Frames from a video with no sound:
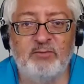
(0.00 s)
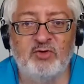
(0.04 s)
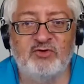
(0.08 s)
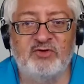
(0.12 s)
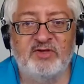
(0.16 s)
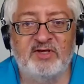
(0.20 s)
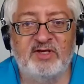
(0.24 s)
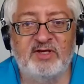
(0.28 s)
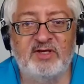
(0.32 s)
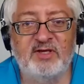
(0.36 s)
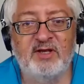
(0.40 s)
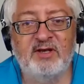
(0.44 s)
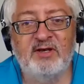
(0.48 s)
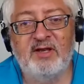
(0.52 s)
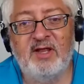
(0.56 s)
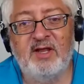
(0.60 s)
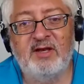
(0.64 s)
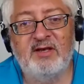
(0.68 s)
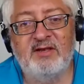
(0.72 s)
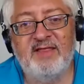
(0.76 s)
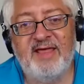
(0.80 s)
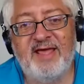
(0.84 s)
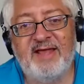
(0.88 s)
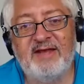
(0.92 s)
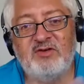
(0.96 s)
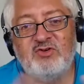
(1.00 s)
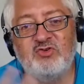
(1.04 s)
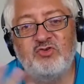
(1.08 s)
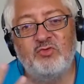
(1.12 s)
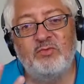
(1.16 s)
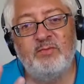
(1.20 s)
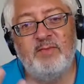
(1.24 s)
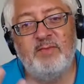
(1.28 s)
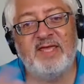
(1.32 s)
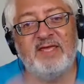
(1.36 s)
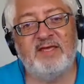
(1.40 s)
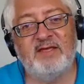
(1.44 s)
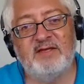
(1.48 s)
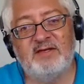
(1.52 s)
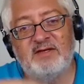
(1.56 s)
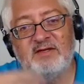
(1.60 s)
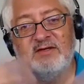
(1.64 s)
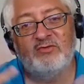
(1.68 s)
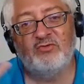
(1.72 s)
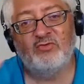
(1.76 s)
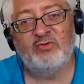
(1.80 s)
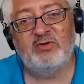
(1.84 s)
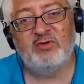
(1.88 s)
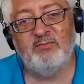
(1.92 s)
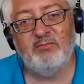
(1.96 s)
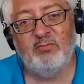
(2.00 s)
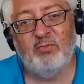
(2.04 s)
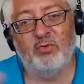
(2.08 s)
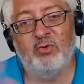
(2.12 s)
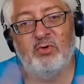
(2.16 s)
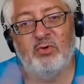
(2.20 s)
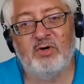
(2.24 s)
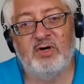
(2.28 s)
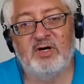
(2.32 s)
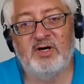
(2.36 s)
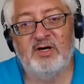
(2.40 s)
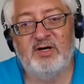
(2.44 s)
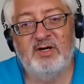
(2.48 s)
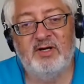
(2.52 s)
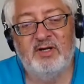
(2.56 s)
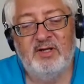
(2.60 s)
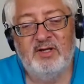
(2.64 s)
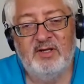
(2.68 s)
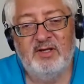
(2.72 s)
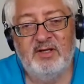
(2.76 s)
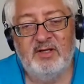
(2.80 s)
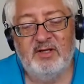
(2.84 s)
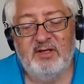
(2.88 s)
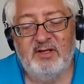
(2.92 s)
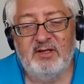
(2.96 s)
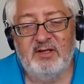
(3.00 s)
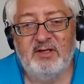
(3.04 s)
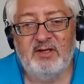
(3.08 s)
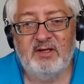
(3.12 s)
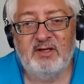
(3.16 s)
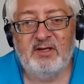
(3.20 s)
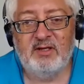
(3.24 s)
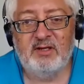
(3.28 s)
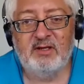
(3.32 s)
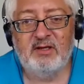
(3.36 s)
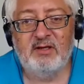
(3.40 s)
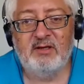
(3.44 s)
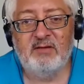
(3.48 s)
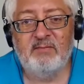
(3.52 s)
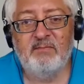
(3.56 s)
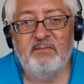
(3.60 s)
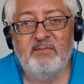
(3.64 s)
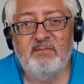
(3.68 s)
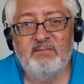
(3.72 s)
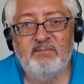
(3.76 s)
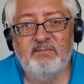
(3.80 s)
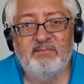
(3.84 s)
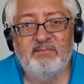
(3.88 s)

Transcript: music, and and then to make it into a more um, yeah.